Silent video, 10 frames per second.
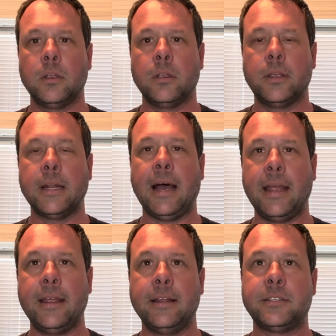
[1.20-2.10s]

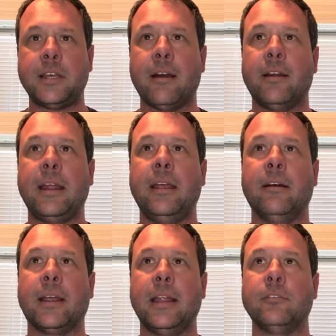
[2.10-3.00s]
G'day, it's Aaron here
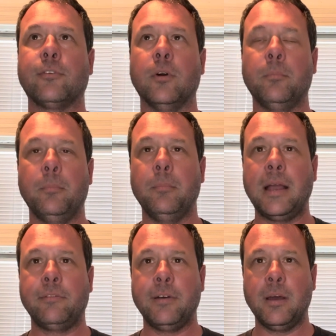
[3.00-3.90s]
again from
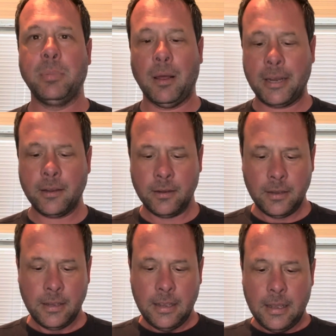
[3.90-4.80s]
Mayfair Plumbing.
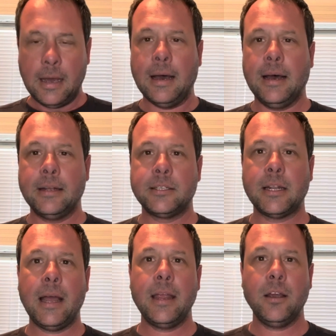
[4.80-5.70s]

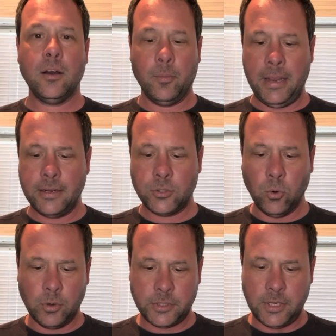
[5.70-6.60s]
Today I'm here to
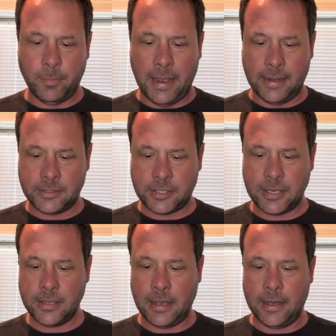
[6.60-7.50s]
talk to you about
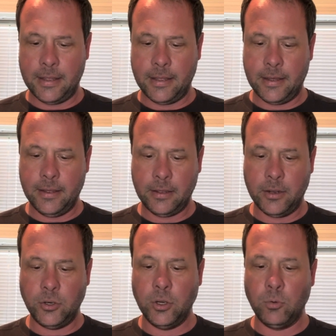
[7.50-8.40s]
a
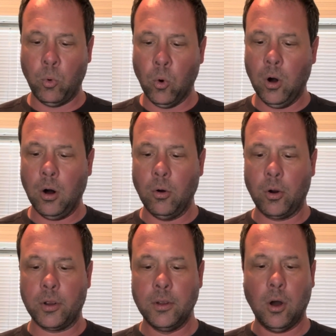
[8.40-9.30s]
new
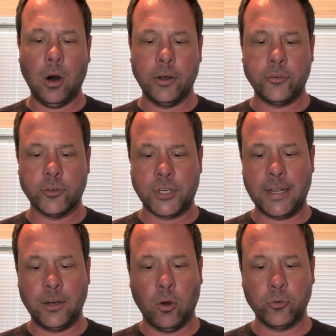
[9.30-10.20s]
Warthog
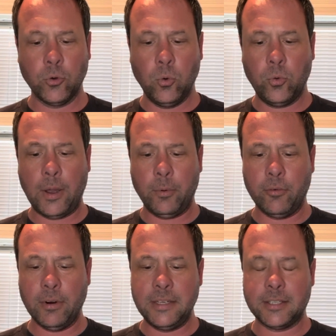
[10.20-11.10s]
hydrojetting nozzle that we
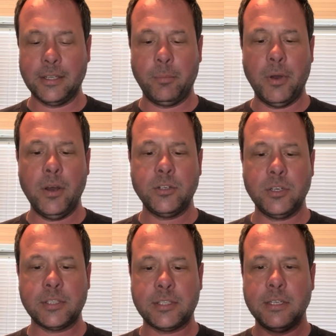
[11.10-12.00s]
recently
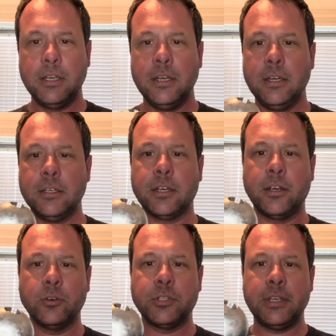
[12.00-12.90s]
purchased. So
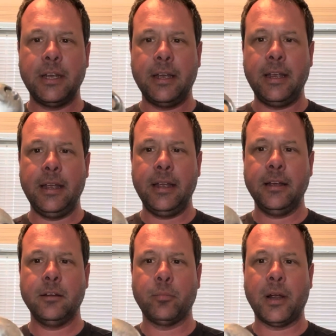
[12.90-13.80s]
you'll see it here,
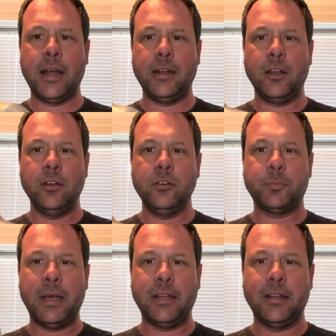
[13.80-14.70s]
brand new, it's
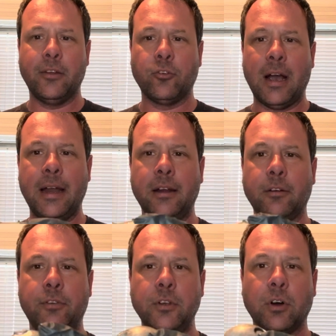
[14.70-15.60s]
been in the drain a
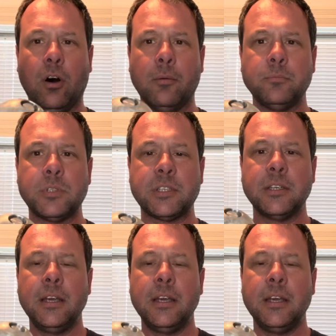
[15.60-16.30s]
few times.